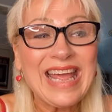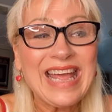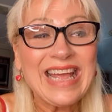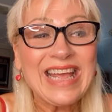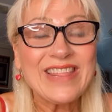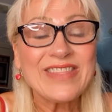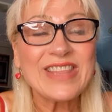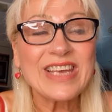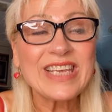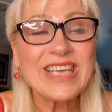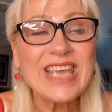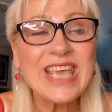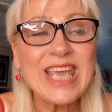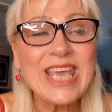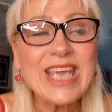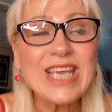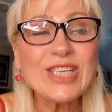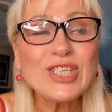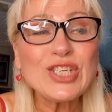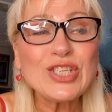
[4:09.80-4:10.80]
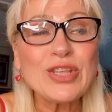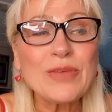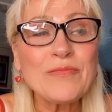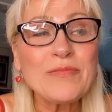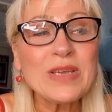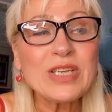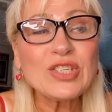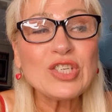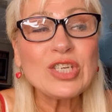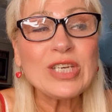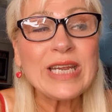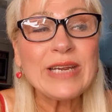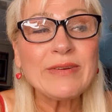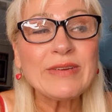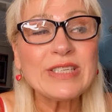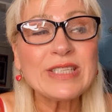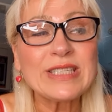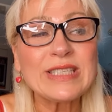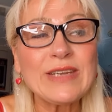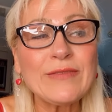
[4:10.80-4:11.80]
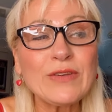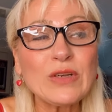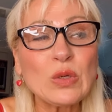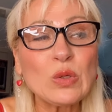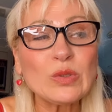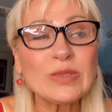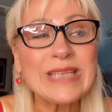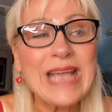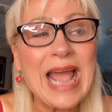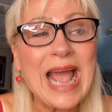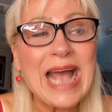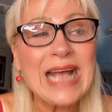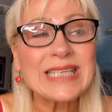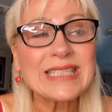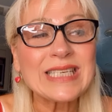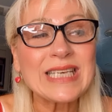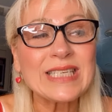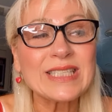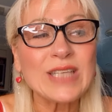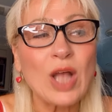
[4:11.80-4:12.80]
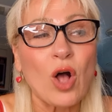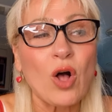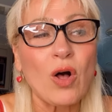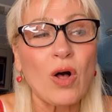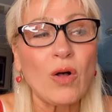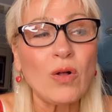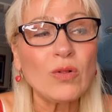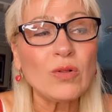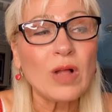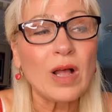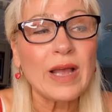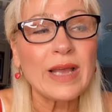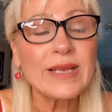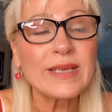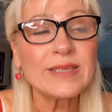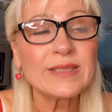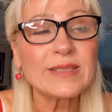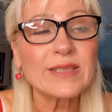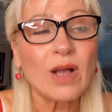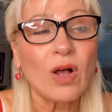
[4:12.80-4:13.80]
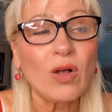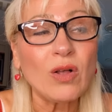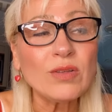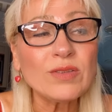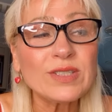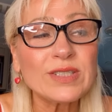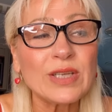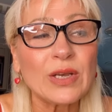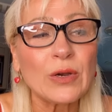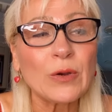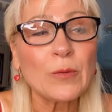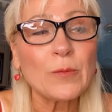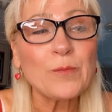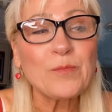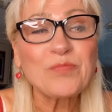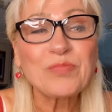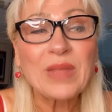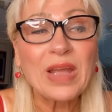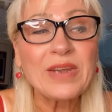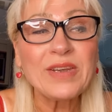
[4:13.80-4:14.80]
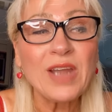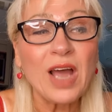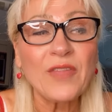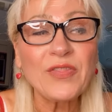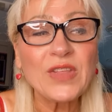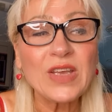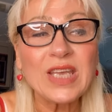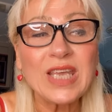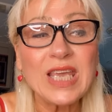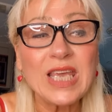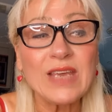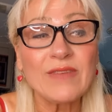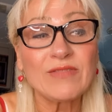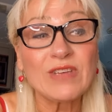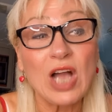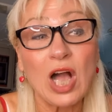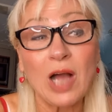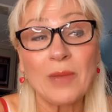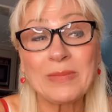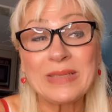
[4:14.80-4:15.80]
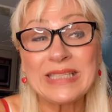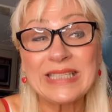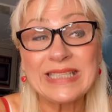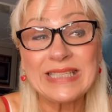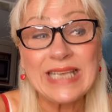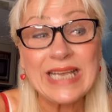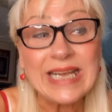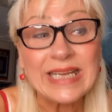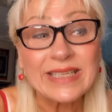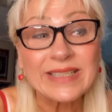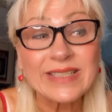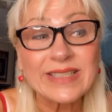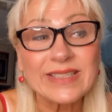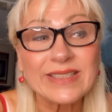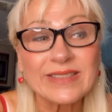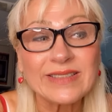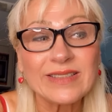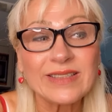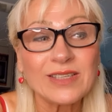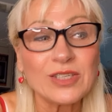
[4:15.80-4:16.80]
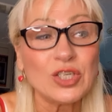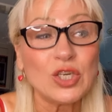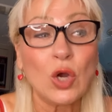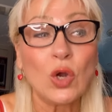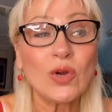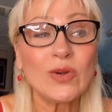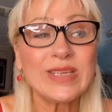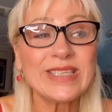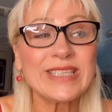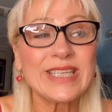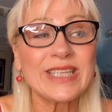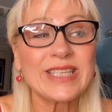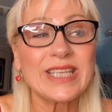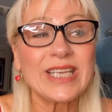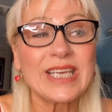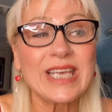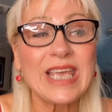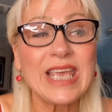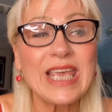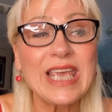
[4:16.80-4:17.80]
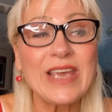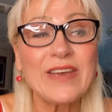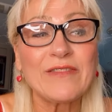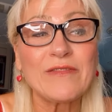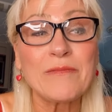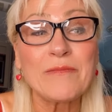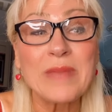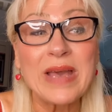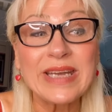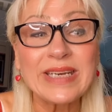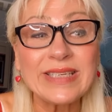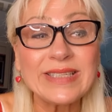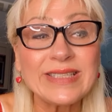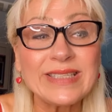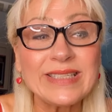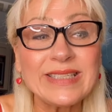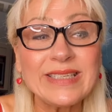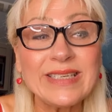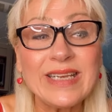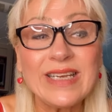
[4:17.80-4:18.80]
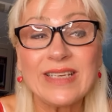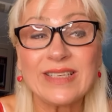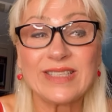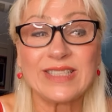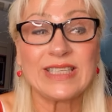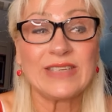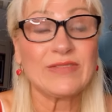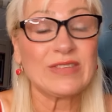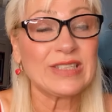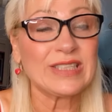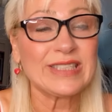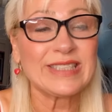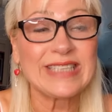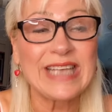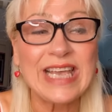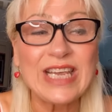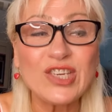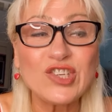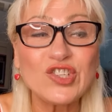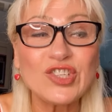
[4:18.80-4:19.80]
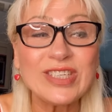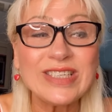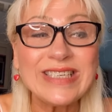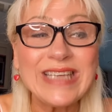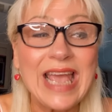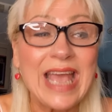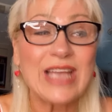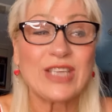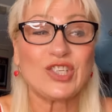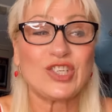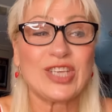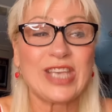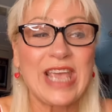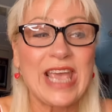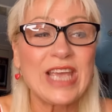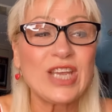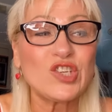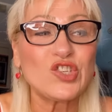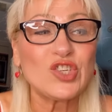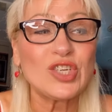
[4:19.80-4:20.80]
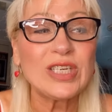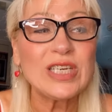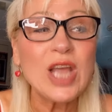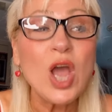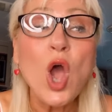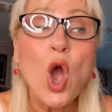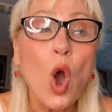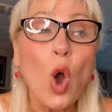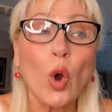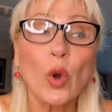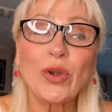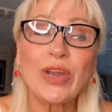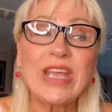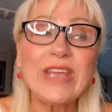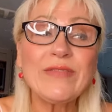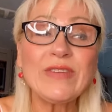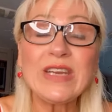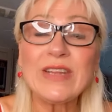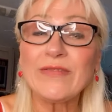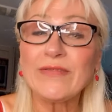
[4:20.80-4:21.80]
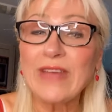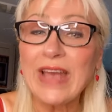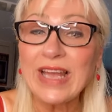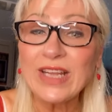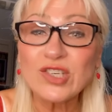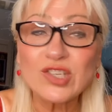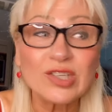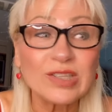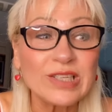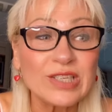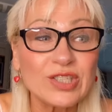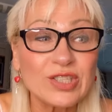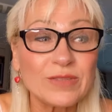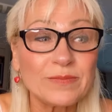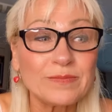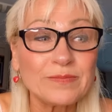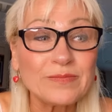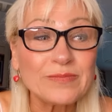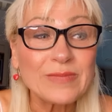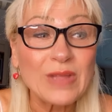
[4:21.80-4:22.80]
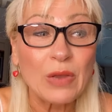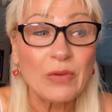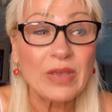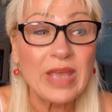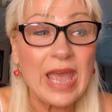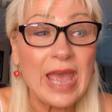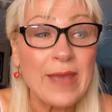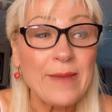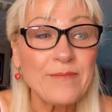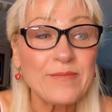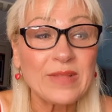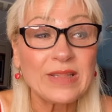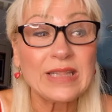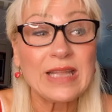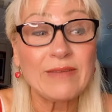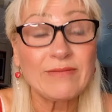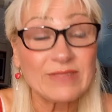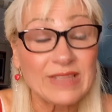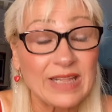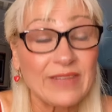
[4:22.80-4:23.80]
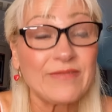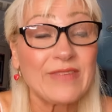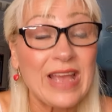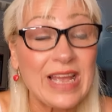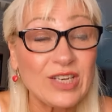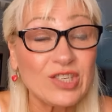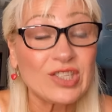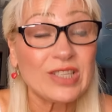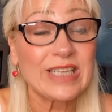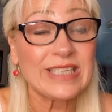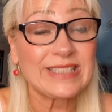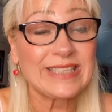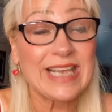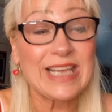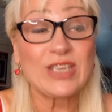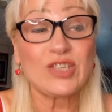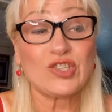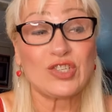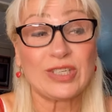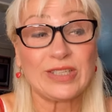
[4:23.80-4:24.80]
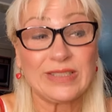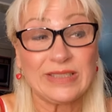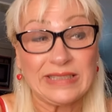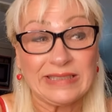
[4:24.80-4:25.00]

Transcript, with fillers: The key to the missionary's difficult task is all is also not the key of common sense, nor is it the key of medicine, civilization, education, or even evangelism, okay? Evangelization.